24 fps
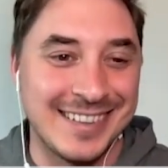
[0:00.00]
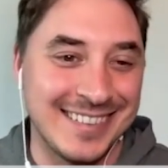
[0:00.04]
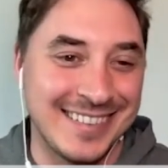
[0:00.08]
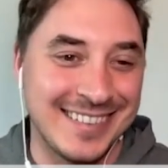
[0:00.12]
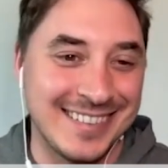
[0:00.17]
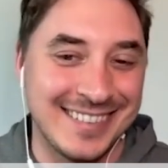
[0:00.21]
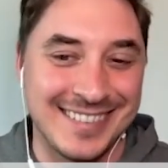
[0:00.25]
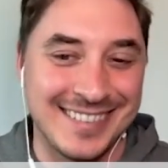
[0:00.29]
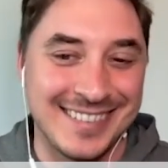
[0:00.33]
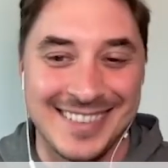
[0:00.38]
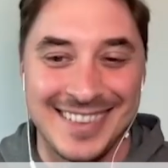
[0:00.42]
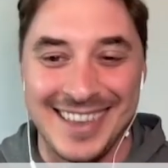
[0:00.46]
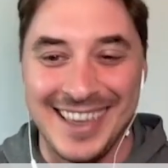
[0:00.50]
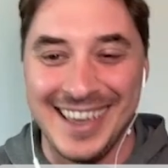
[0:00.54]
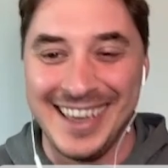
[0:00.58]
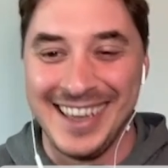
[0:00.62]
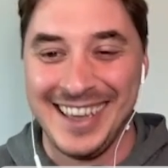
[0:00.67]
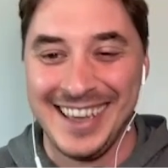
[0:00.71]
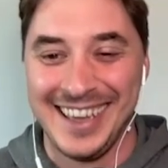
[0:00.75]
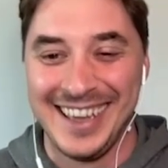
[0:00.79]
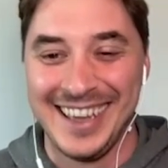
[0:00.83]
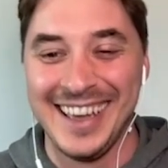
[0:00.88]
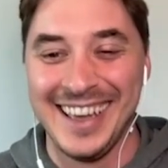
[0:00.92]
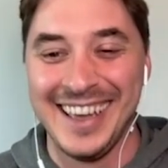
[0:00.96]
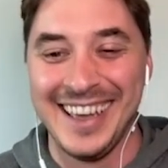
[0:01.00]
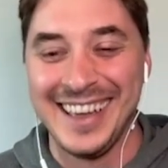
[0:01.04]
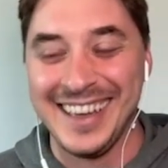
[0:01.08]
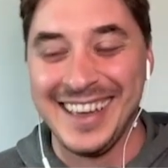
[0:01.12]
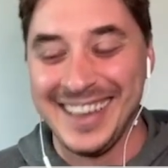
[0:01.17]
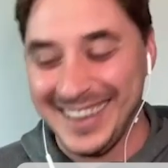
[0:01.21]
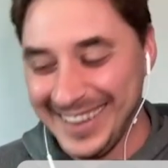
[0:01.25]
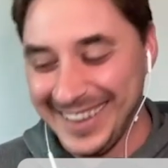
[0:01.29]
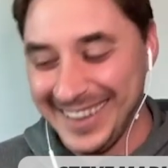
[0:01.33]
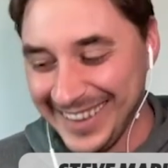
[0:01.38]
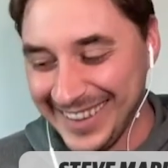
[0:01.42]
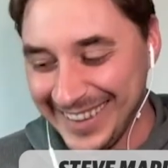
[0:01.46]

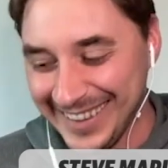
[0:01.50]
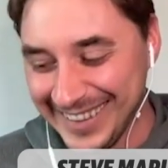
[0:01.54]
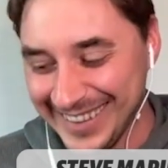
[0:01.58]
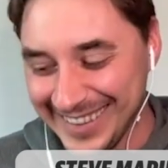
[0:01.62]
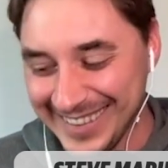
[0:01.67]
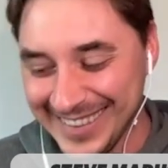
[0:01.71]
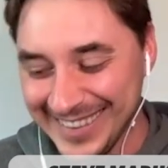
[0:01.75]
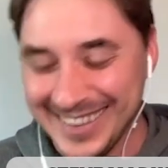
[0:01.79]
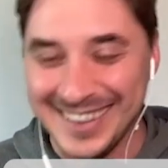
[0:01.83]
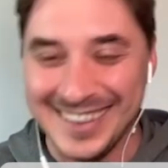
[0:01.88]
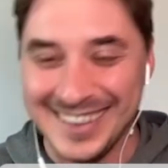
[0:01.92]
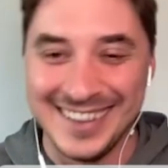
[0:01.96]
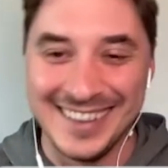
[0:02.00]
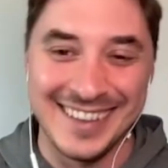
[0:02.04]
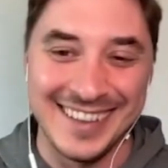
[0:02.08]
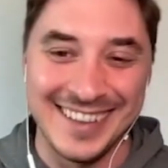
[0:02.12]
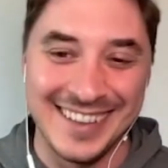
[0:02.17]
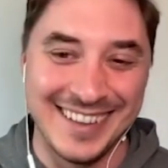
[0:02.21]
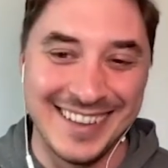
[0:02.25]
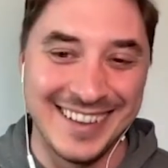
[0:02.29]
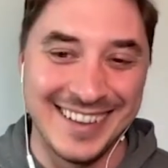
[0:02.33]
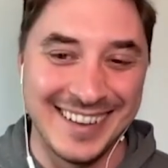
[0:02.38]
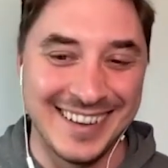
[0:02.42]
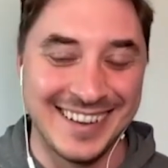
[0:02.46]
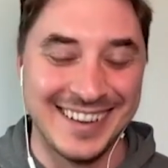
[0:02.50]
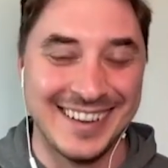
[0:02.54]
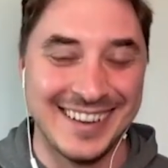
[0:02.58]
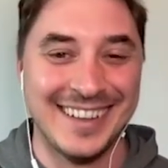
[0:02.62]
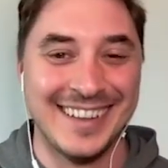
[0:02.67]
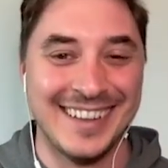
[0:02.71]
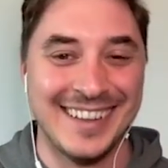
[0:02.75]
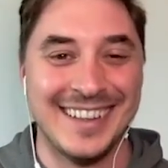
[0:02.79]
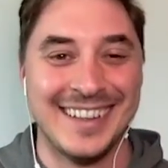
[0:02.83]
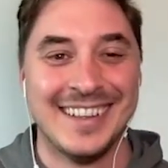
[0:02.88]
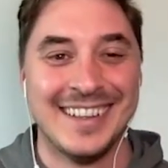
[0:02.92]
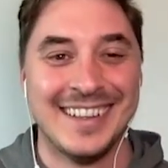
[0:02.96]

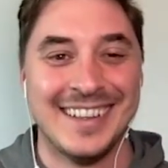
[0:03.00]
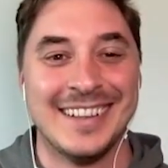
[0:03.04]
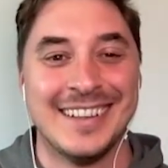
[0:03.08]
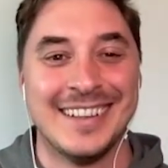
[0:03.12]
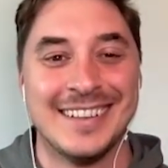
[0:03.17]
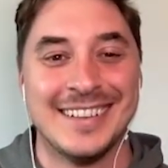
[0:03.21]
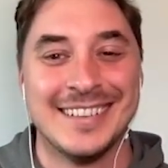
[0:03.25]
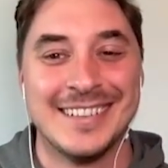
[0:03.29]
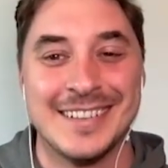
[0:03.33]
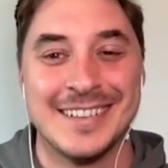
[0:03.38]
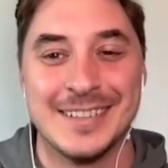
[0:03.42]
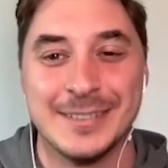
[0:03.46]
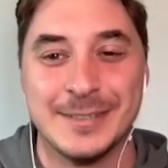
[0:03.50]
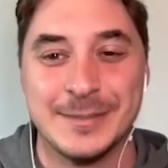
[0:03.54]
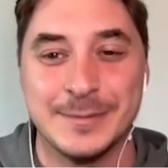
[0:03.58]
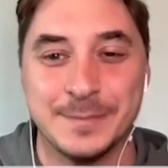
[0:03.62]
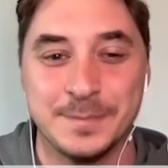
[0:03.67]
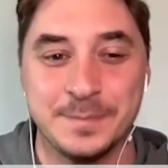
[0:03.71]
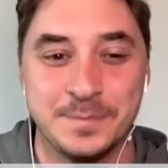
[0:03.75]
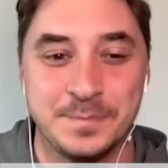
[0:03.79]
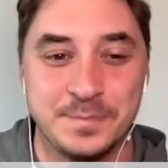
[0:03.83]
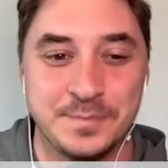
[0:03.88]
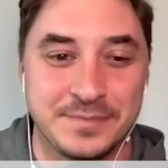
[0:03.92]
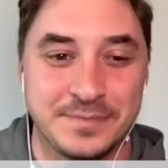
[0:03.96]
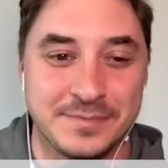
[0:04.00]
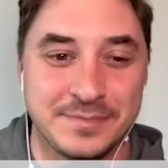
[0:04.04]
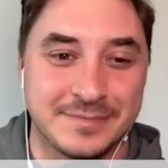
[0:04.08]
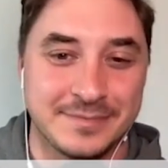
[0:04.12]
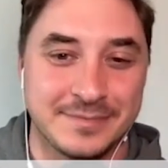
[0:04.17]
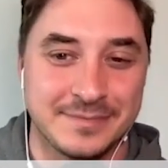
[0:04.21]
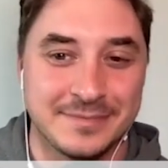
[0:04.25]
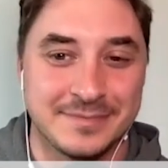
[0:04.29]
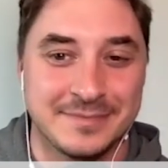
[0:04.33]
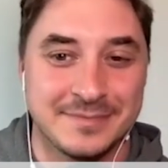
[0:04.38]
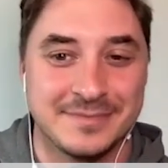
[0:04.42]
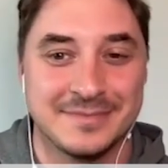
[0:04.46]

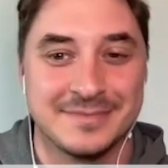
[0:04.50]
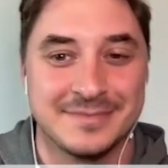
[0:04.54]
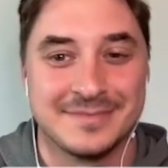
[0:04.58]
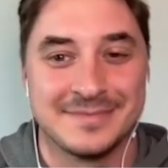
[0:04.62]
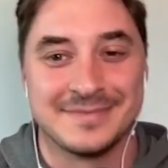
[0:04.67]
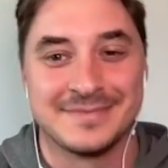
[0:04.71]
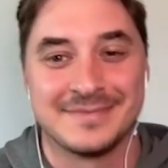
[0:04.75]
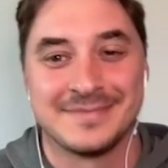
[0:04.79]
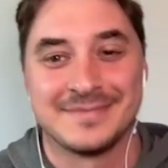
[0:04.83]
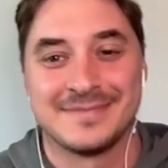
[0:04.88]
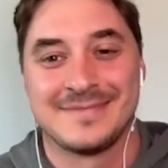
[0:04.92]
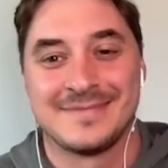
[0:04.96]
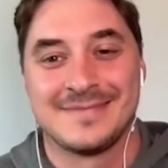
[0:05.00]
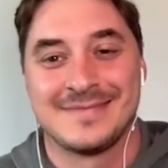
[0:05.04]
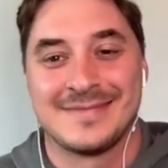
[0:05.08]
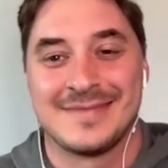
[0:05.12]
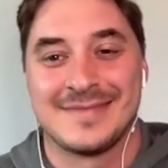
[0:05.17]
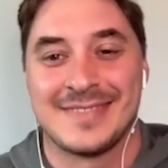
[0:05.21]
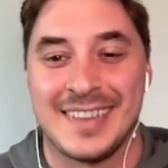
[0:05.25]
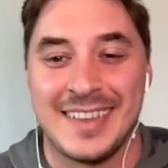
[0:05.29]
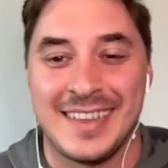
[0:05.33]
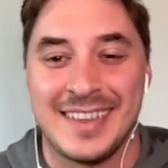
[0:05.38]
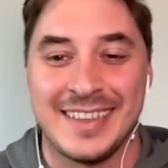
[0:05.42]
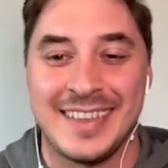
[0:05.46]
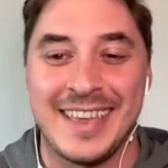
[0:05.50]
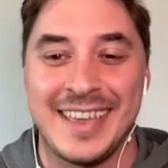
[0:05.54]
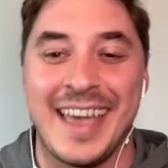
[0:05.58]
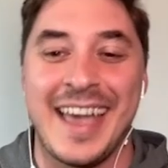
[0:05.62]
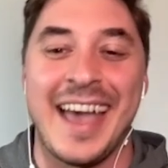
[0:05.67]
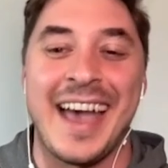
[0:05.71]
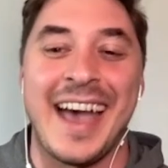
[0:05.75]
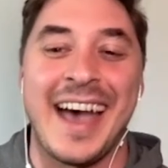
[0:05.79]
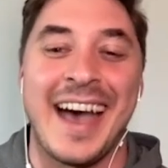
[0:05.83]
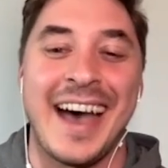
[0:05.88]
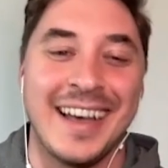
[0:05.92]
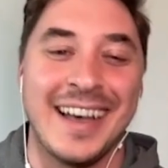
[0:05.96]

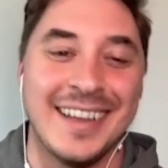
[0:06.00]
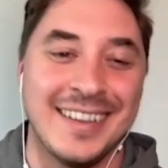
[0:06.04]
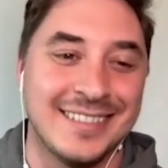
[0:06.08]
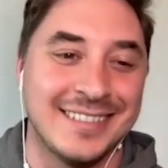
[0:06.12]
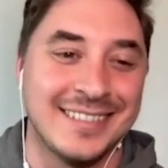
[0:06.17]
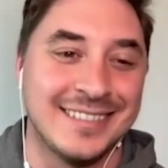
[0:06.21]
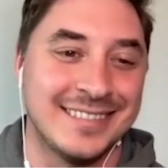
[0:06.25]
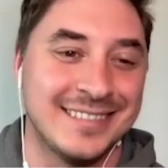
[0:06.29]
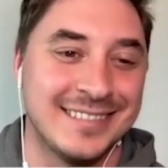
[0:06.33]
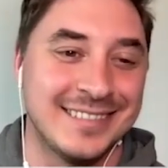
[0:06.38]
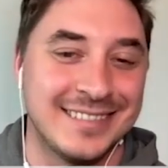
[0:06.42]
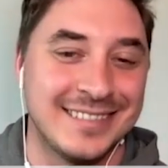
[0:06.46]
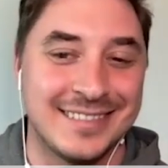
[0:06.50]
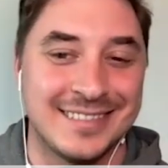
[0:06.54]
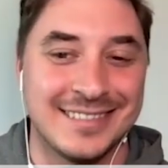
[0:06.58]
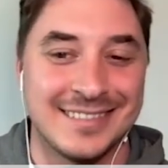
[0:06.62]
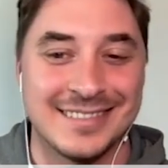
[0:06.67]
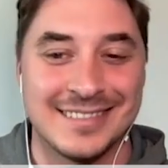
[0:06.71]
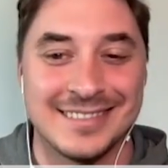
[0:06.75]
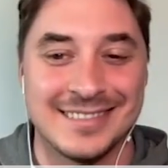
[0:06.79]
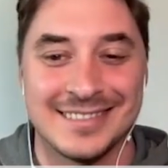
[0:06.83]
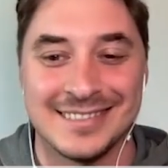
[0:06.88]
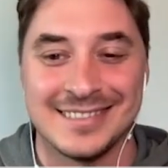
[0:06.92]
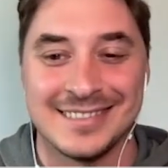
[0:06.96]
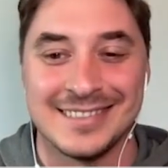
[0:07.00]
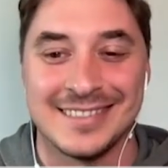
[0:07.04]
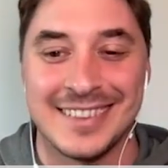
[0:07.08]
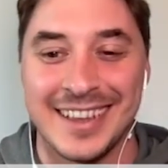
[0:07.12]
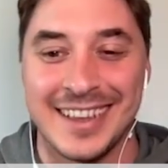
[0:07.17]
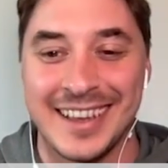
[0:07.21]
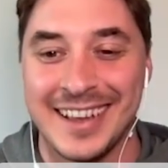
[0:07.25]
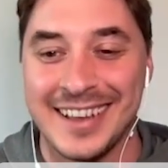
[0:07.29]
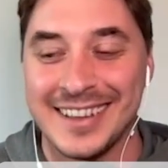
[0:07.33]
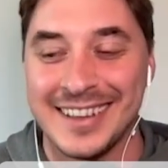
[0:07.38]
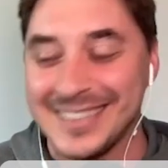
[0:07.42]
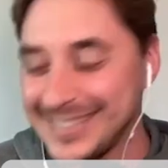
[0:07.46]

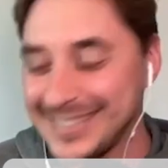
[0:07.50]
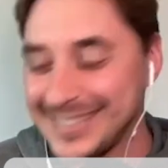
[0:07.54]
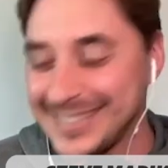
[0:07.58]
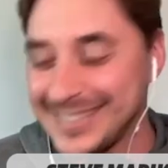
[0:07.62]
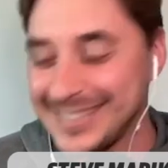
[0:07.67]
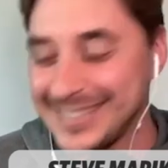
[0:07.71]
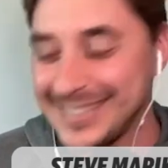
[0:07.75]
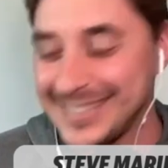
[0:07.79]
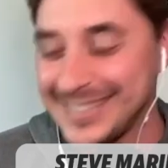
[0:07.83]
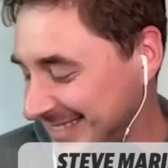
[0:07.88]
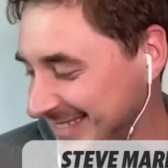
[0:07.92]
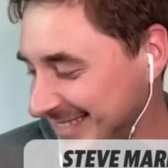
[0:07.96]
No words are spoken by the person on screen.